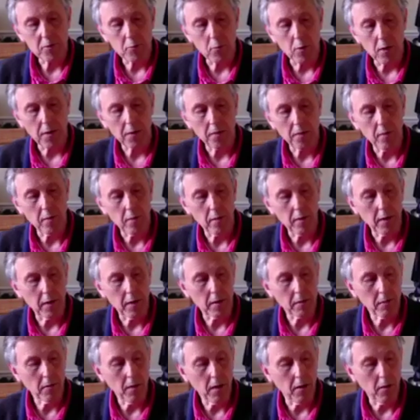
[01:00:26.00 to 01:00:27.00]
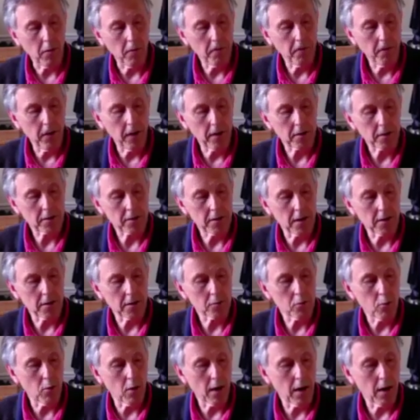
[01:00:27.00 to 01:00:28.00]
with the whole felt
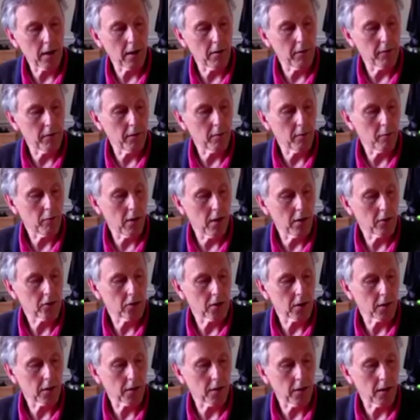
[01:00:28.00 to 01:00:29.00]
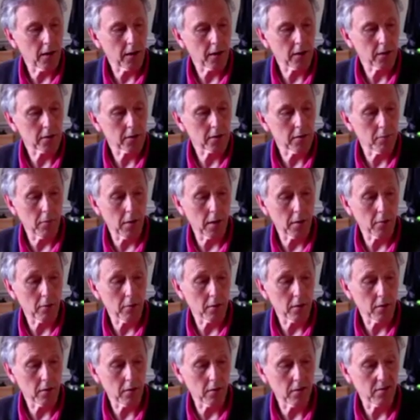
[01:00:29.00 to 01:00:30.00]
sense way of approaching things, and maybe,
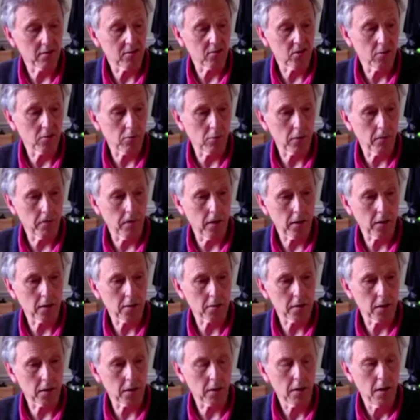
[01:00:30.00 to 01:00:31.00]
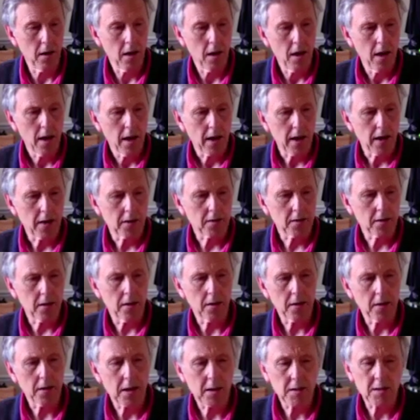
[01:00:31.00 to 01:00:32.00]
you know, generally focusing, is
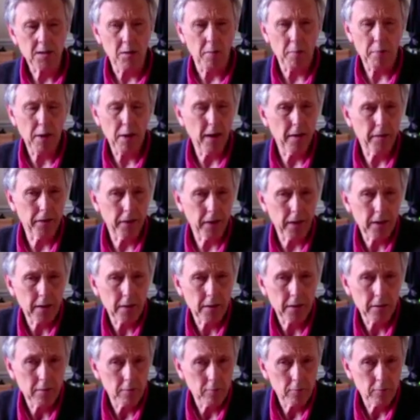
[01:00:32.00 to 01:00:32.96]
that it's not perfect.